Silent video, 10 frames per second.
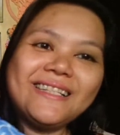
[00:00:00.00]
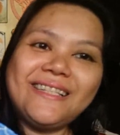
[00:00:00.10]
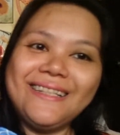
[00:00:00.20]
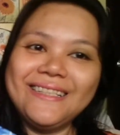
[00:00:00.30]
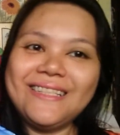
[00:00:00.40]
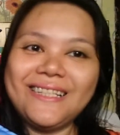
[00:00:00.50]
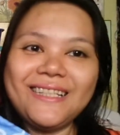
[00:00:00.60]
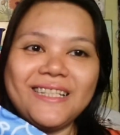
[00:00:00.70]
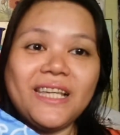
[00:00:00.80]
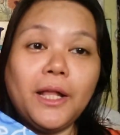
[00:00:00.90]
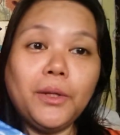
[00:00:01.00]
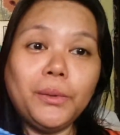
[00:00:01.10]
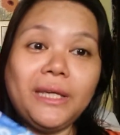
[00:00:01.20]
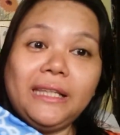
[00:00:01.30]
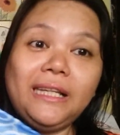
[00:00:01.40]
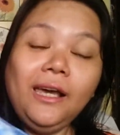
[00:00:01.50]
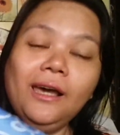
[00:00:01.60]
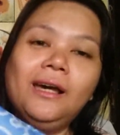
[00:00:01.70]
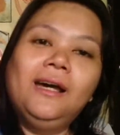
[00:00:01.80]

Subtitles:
since it is Hello Kitty.